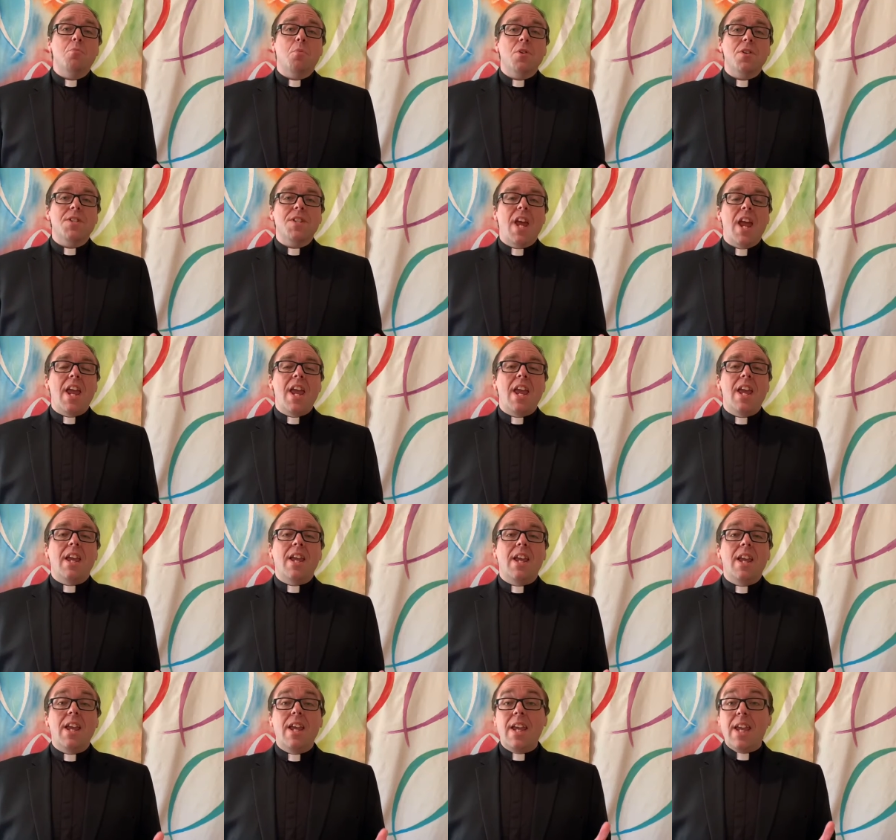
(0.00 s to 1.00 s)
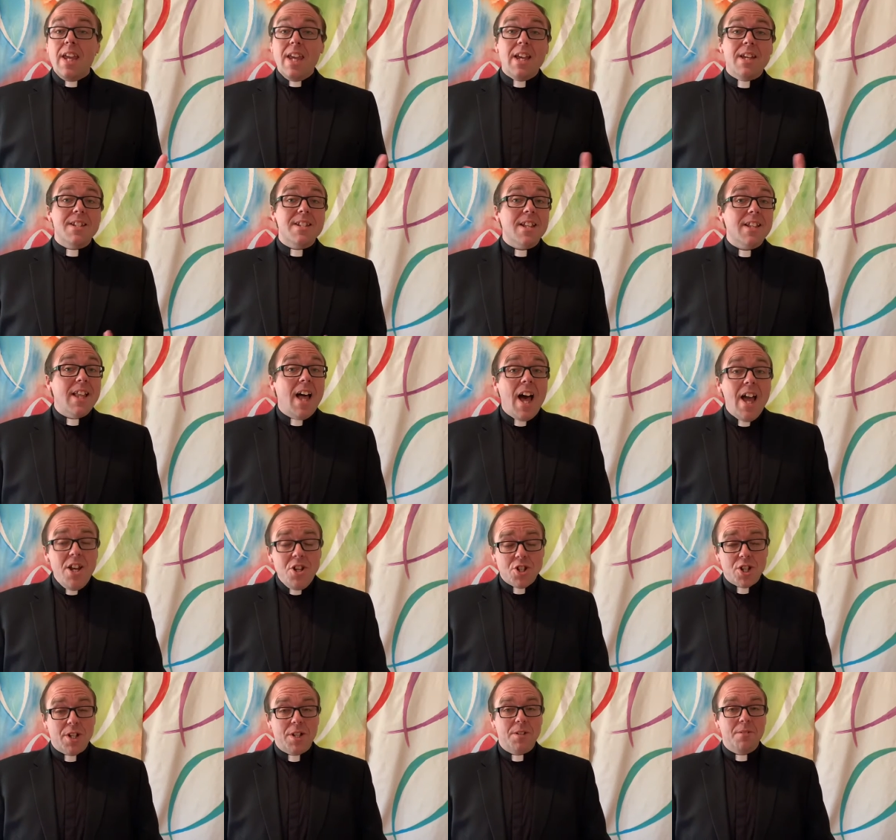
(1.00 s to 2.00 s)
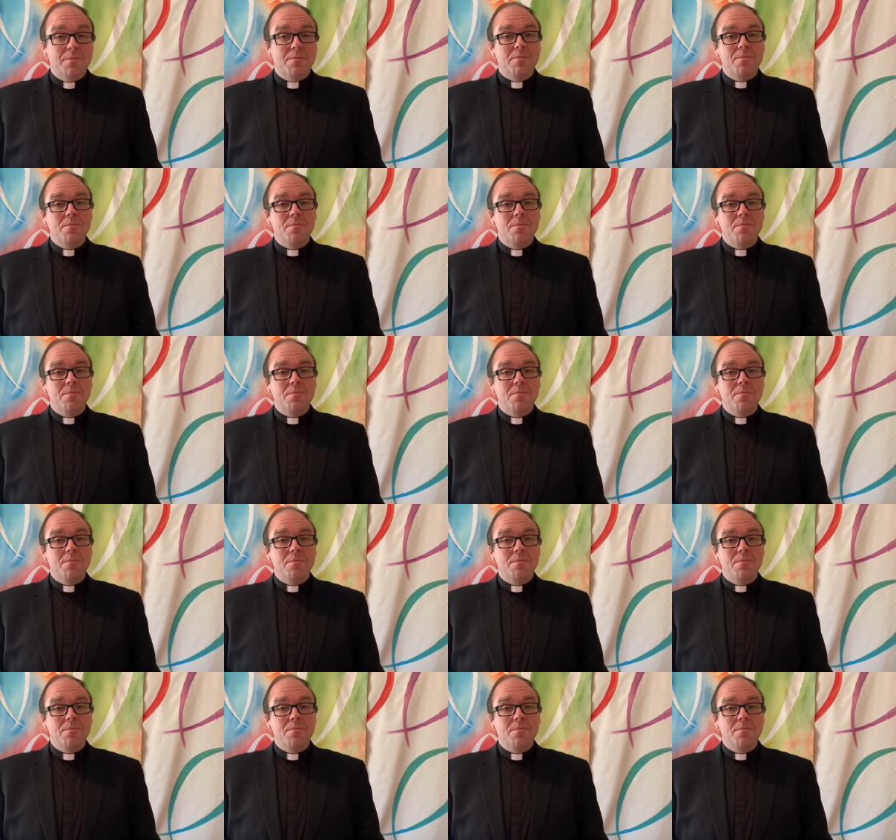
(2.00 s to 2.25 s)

were saying, he is Elijah.